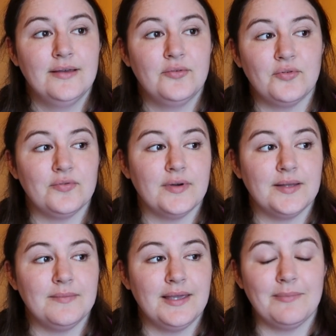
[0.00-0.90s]
For
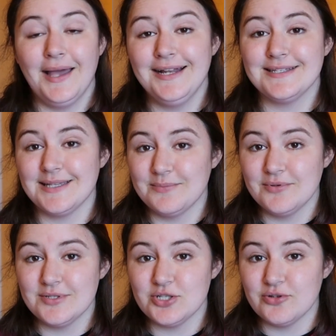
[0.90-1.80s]
fun, make bad
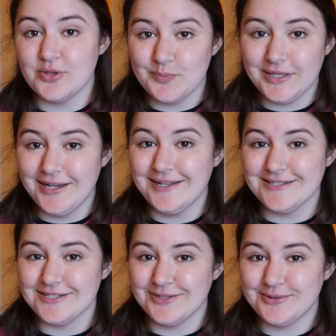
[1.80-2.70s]
examples and show them what not
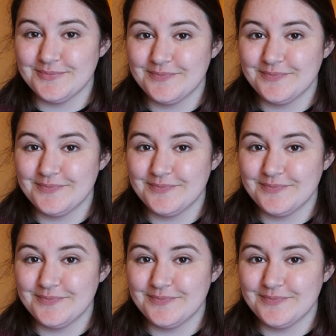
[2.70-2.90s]
to do.